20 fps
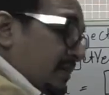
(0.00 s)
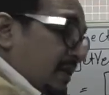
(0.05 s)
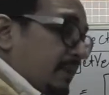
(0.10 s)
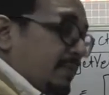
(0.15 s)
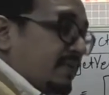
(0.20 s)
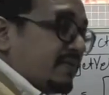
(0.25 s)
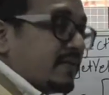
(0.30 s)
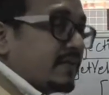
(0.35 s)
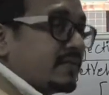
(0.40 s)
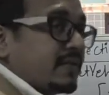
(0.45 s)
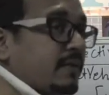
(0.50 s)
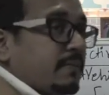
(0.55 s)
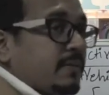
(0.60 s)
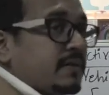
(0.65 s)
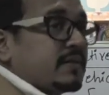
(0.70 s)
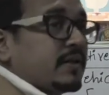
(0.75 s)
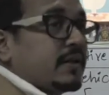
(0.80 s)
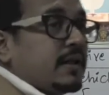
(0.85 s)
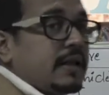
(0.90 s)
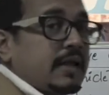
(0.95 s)
name is nothing
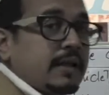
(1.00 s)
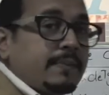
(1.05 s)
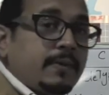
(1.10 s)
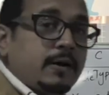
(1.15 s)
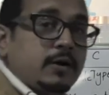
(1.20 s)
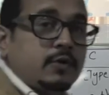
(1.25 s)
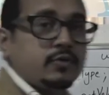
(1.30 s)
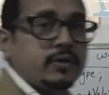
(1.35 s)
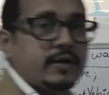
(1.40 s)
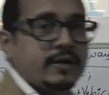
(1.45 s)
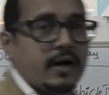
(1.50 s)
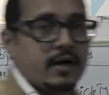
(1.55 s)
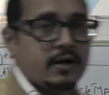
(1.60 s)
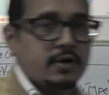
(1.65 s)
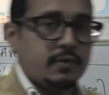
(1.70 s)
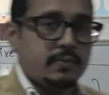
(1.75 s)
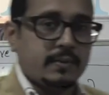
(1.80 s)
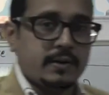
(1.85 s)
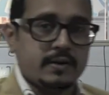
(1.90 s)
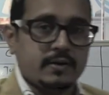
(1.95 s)
but the label to that
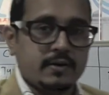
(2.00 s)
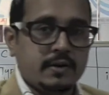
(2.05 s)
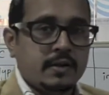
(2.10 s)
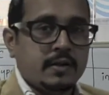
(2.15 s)
argument.